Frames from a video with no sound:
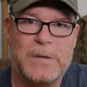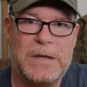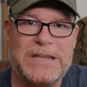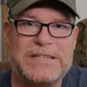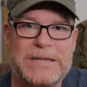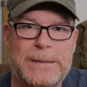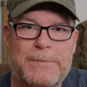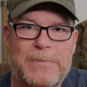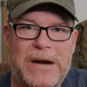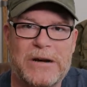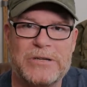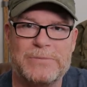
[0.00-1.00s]
It's an
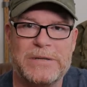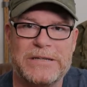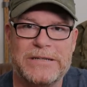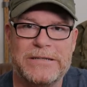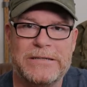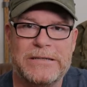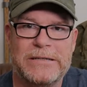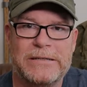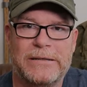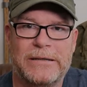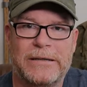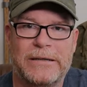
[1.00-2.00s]
embarrassment.
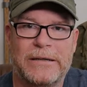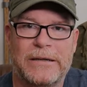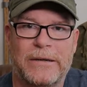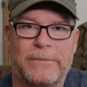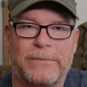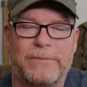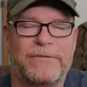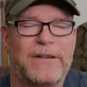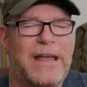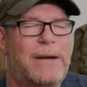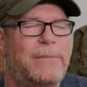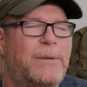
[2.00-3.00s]

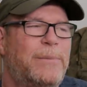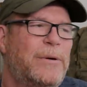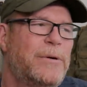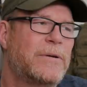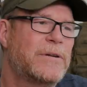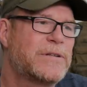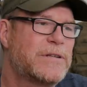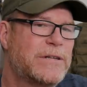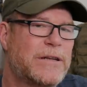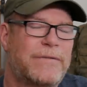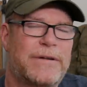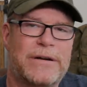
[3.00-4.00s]
Vladimir Putin is
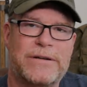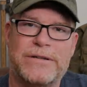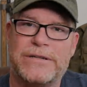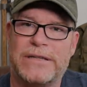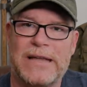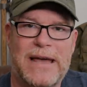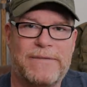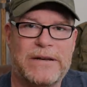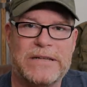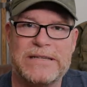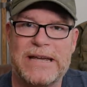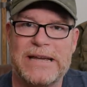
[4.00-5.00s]
sitting over there just
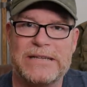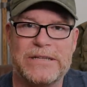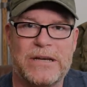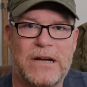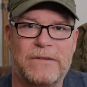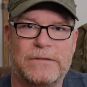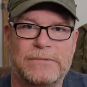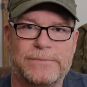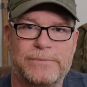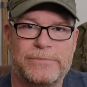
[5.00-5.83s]
laughing his ass off.